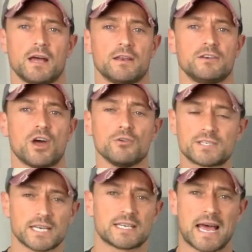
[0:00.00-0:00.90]

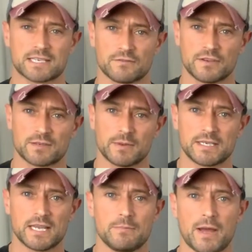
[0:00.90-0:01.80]
noted as a vitamin
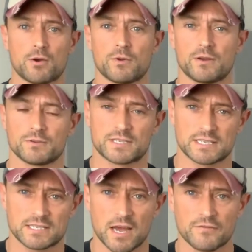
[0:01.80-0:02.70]
D back when it was
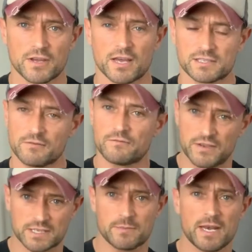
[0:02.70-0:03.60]
discovered, as a
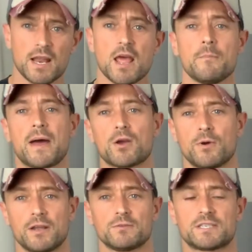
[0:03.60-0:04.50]
vitamin back
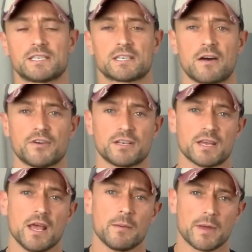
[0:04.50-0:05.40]
when it was discovered,
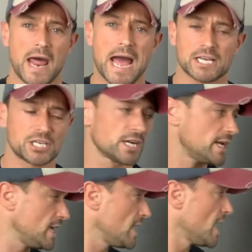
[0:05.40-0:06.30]
but
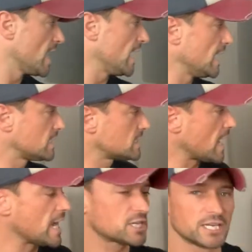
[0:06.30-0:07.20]
actually it's
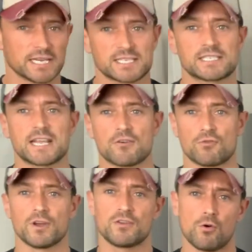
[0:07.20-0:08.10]
actually a
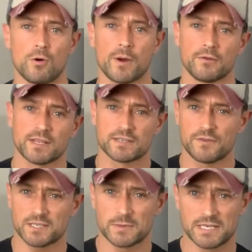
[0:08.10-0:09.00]
steroid hormone. There's a
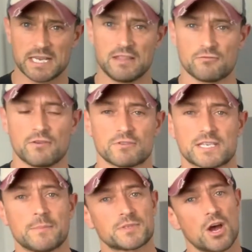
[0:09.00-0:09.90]
vitamin D3
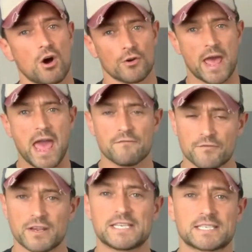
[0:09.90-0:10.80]
receptor on
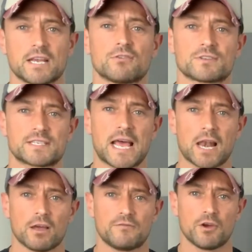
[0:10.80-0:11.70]
every single
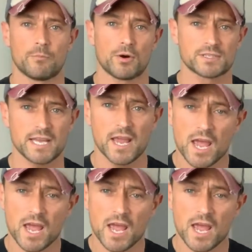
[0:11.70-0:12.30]
cell of your body,